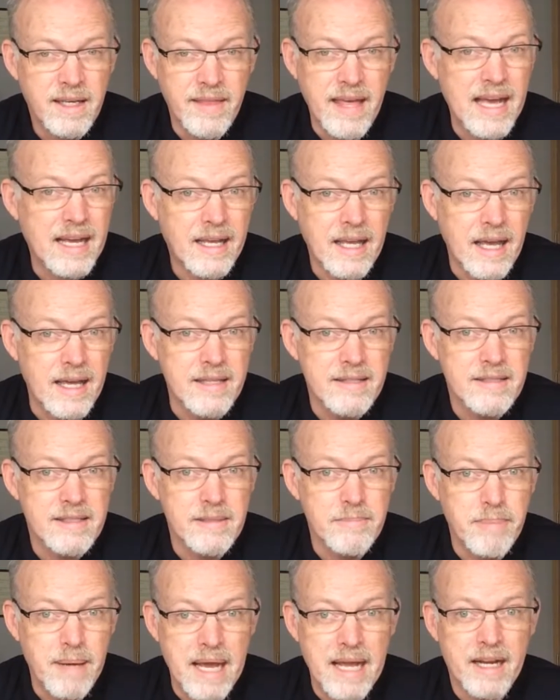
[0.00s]
In that
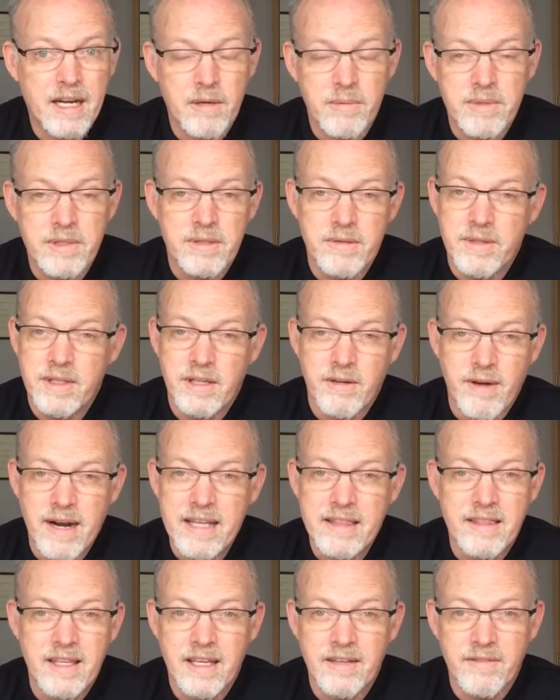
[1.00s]
case, the banker was doing the
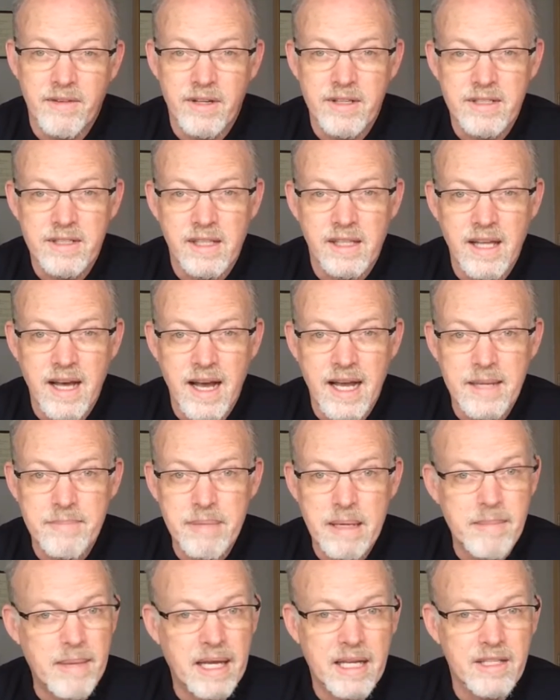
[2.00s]
right thing for his
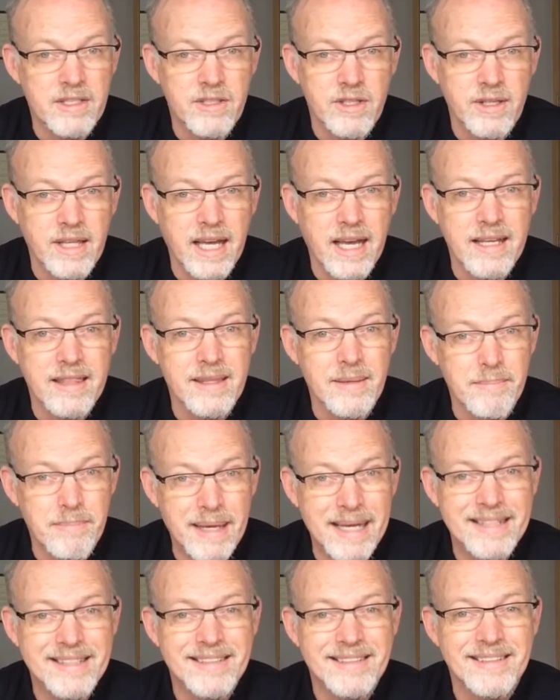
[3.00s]
client by making sure they got the
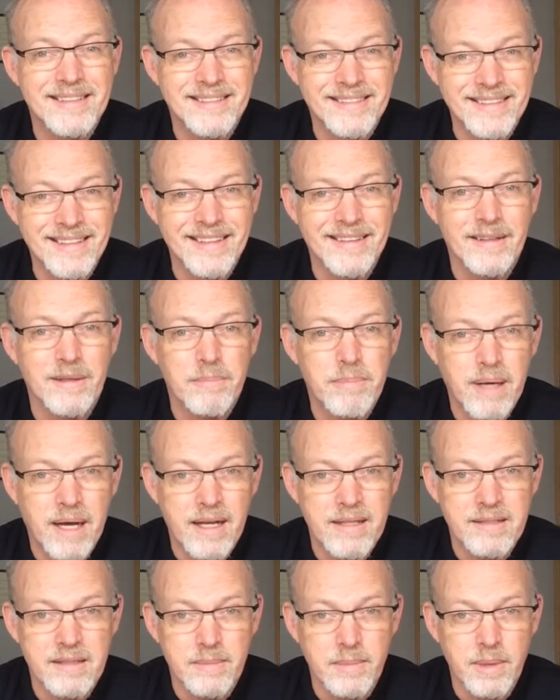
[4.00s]
best deal
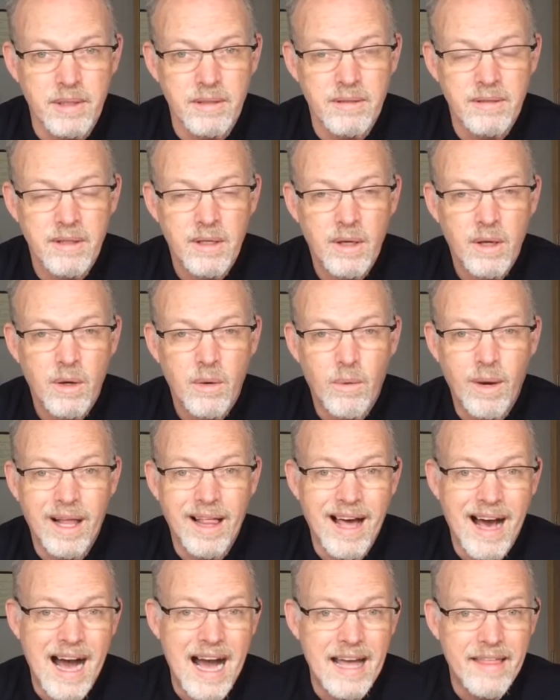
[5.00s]
possible.
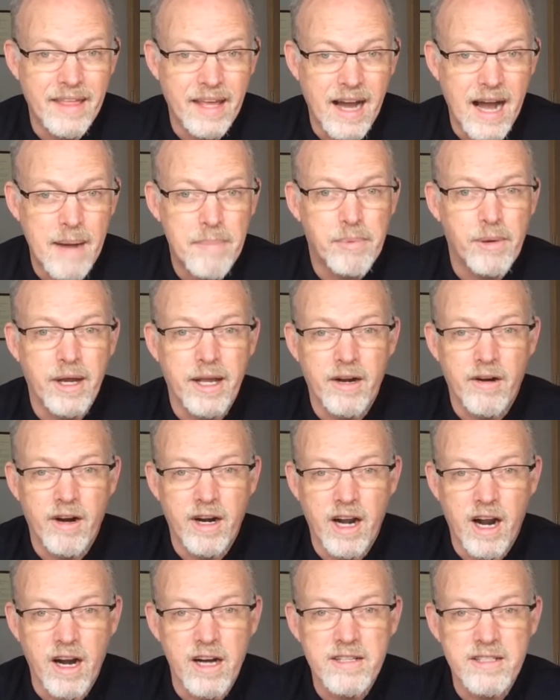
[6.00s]
While I, the operator
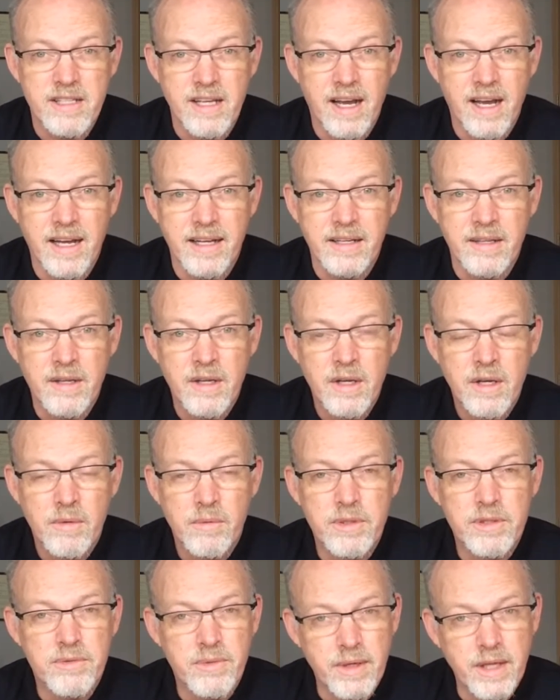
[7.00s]
on our side,
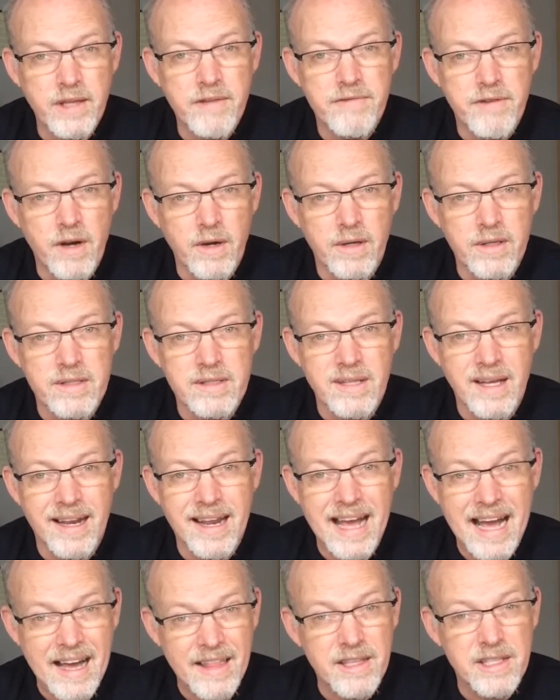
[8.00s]
was really focused
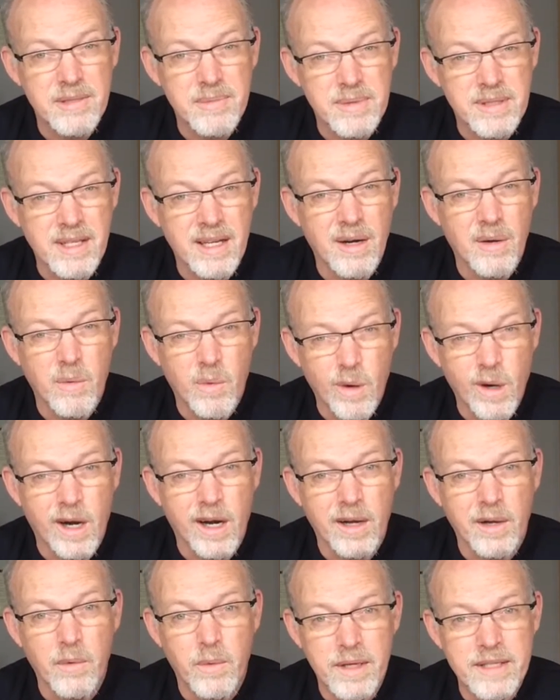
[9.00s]
on how this was going to
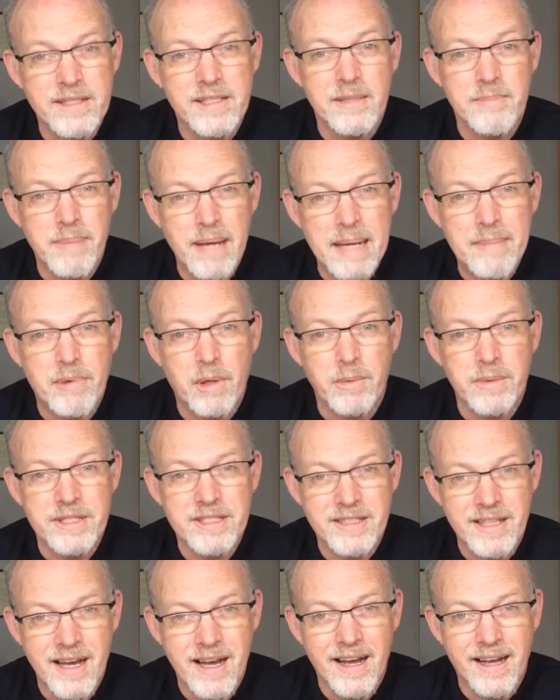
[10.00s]
work once the paper
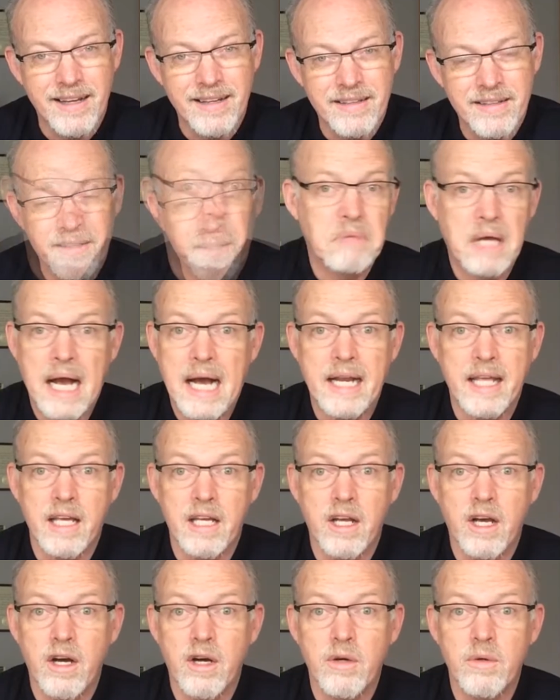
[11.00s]
was signed. How do
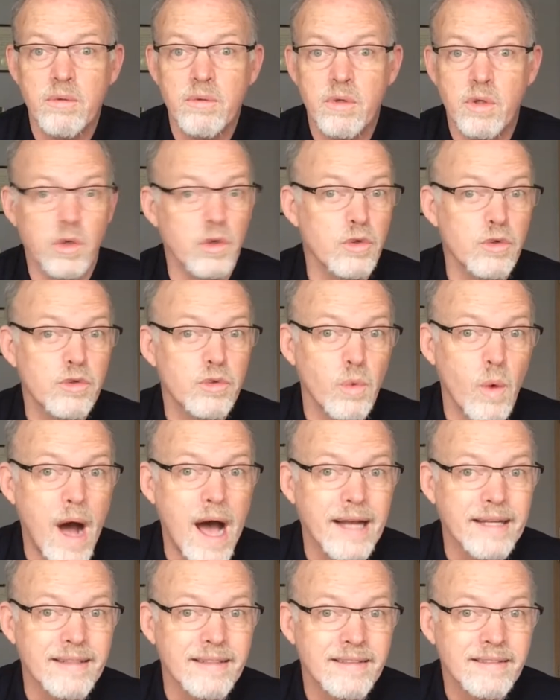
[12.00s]
you know who's
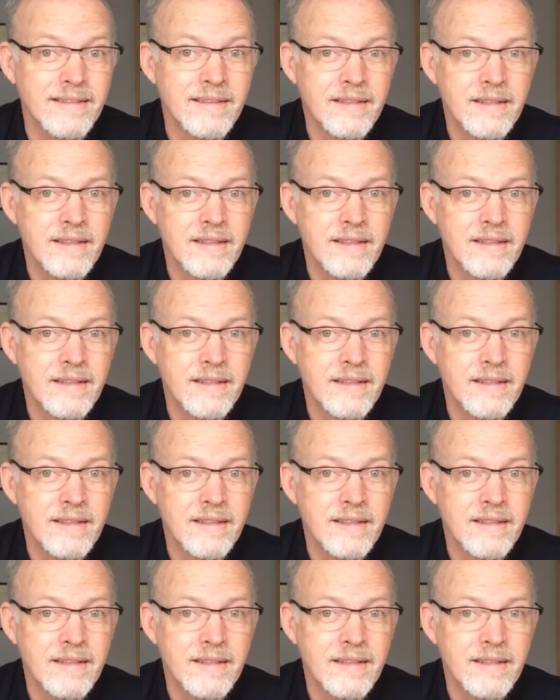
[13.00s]
what?